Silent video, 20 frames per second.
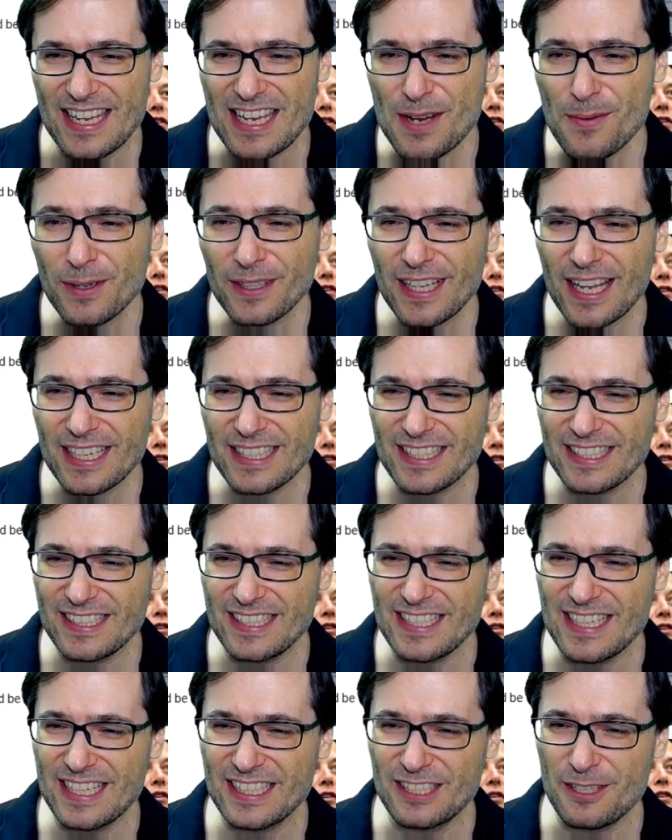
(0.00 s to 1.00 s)
he would like to
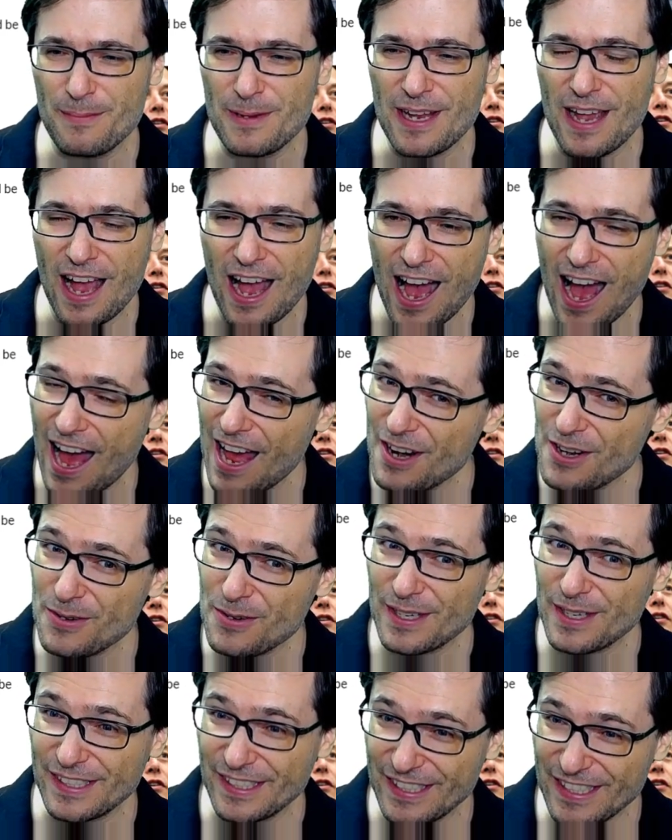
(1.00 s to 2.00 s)
see it to be
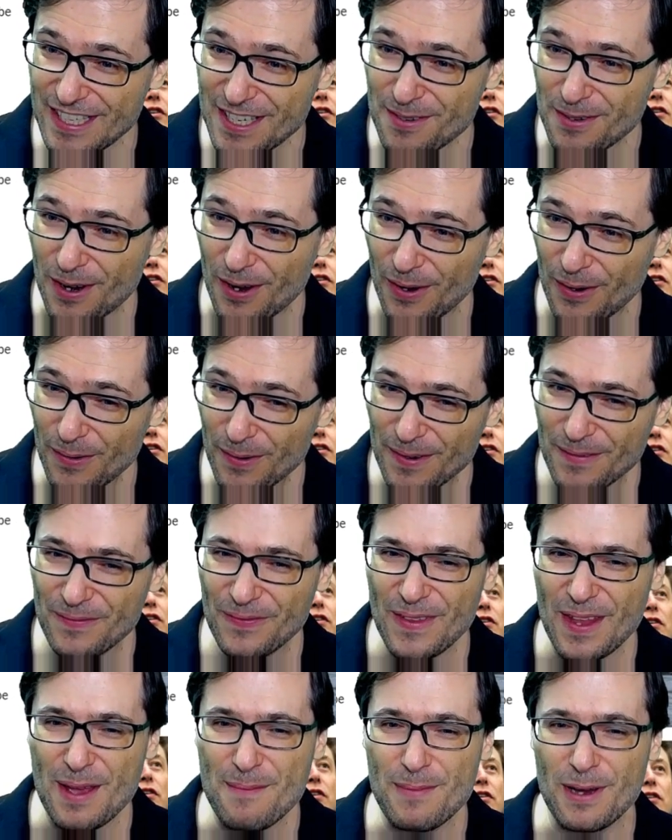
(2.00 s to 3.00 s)
100 0,
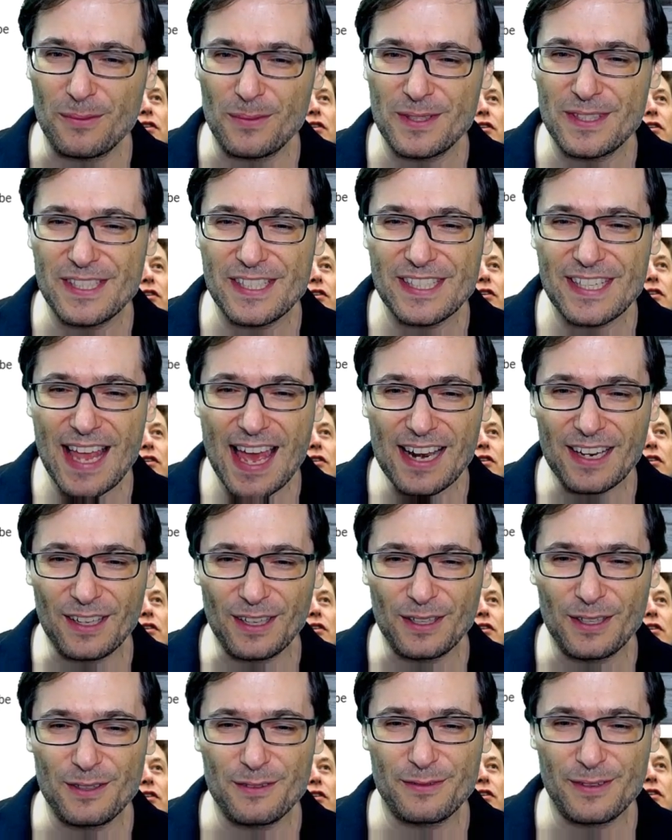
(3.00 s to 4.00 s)
but would
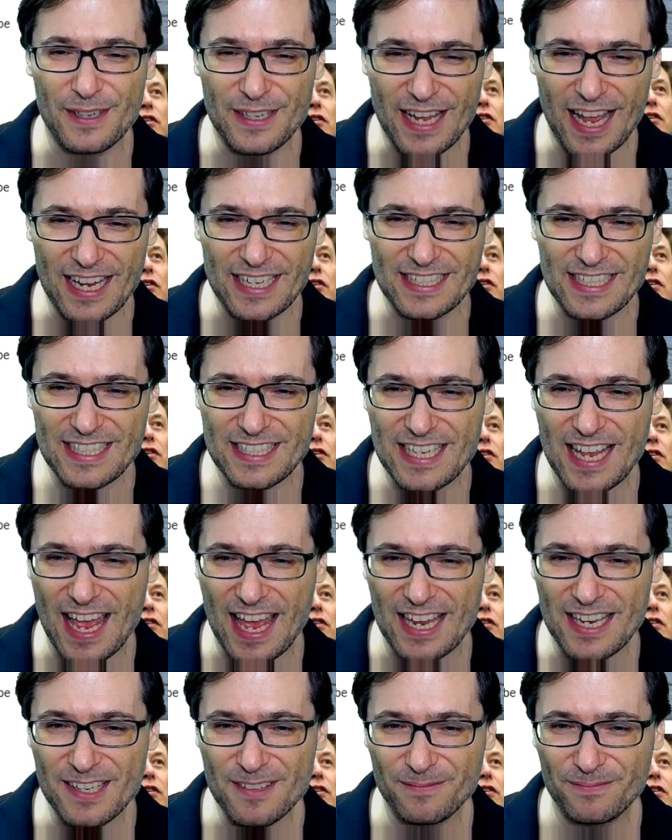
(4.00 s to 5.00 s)
settle for 90
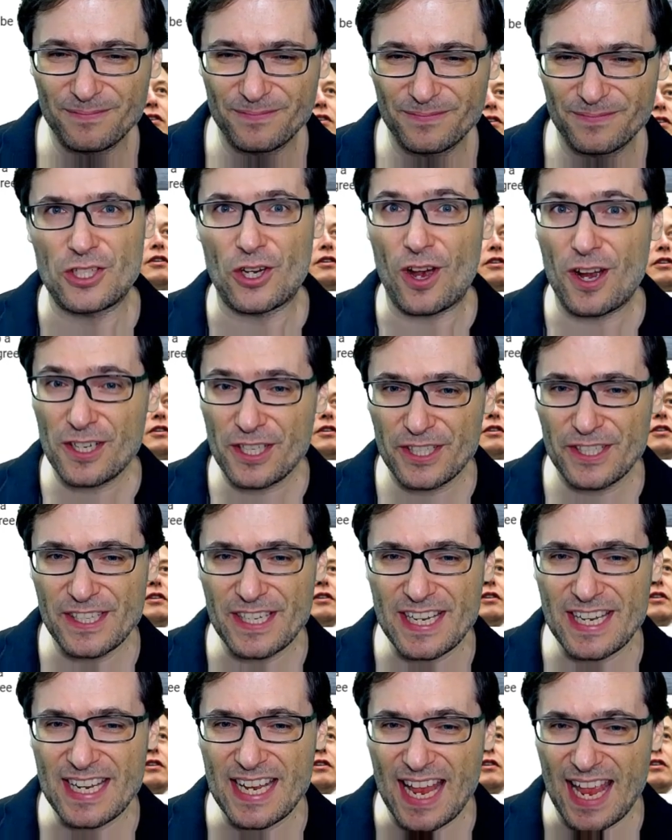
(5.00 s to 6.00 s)
10. Josh
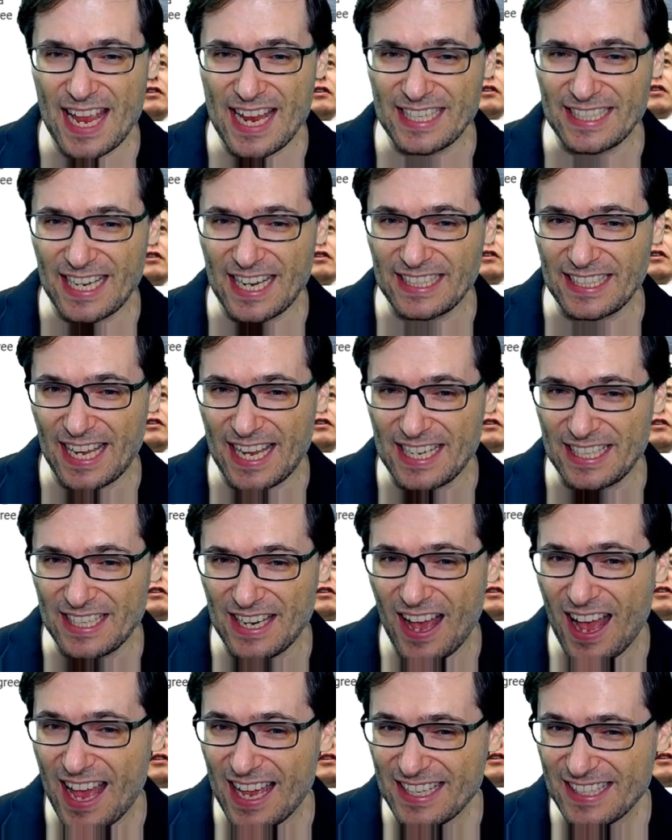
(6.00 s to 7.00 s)

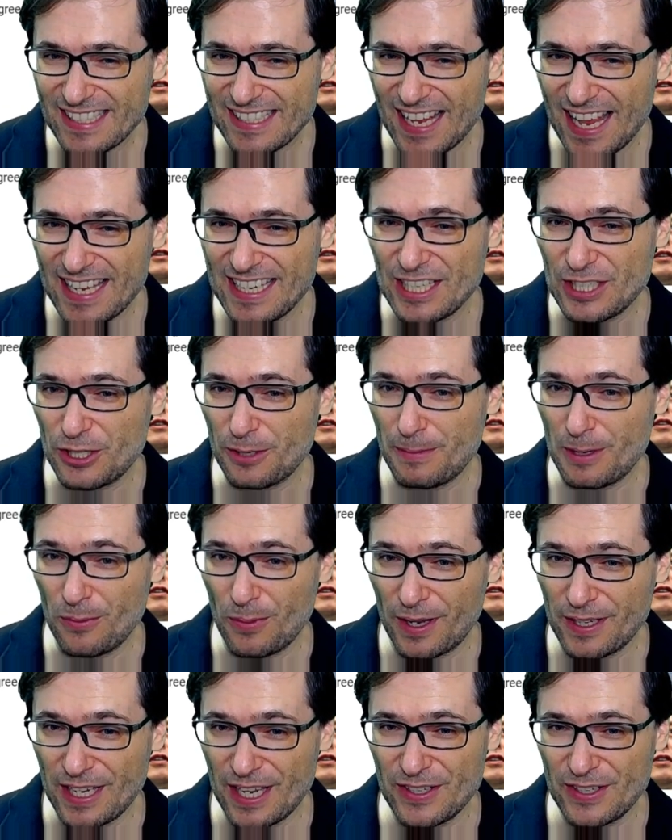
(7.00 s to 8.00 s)
C8889 said it should be
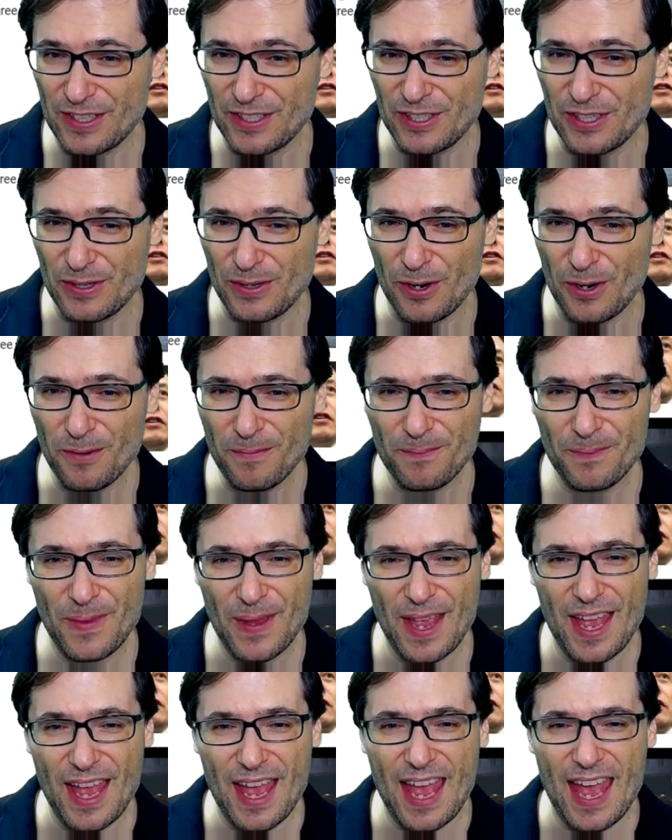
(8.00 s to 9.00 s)
100 0.
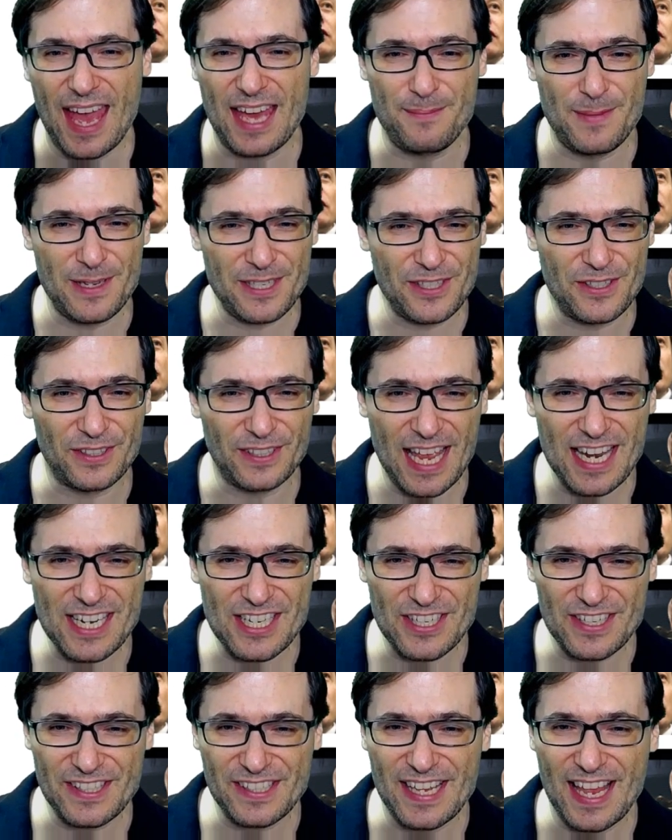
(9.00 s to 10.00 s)
And Mr.
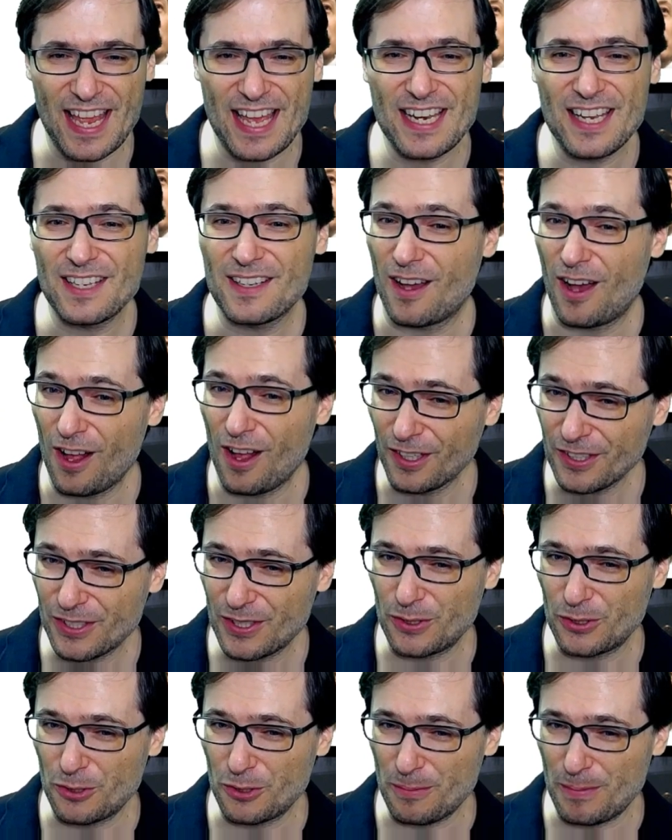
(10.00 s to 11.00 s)
Legend said
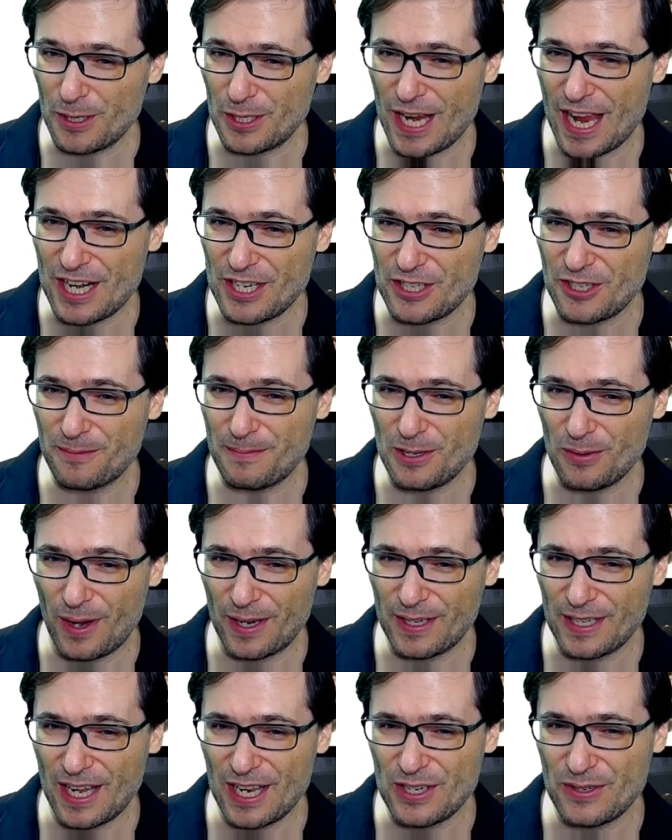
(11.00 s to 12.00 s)
also Super Chat should be
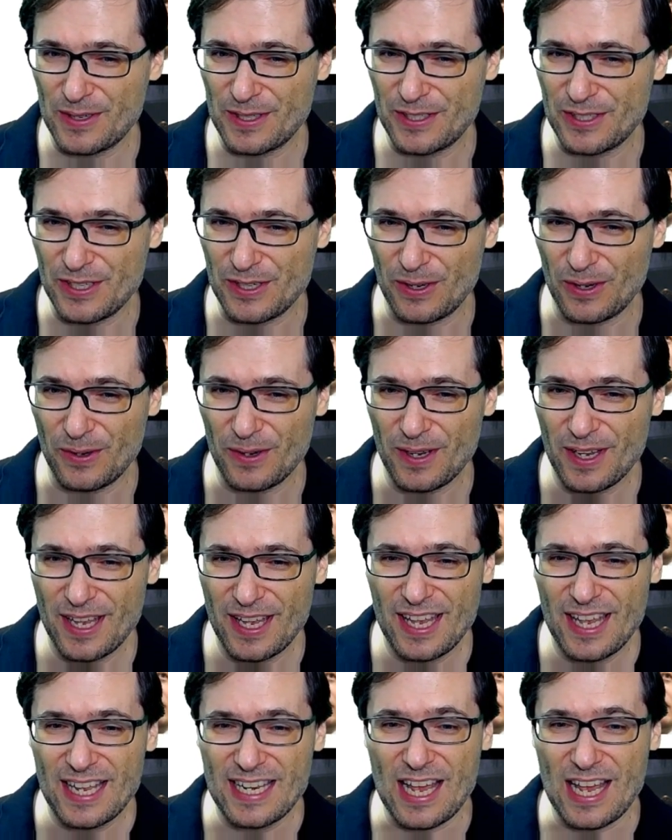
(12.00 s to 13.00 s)
100 0.
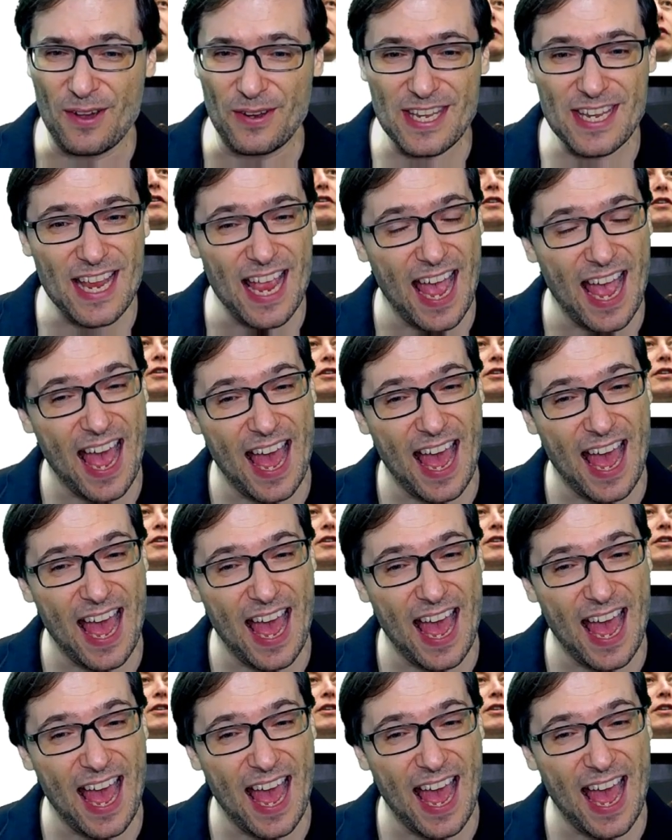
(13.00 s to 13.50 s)
Now he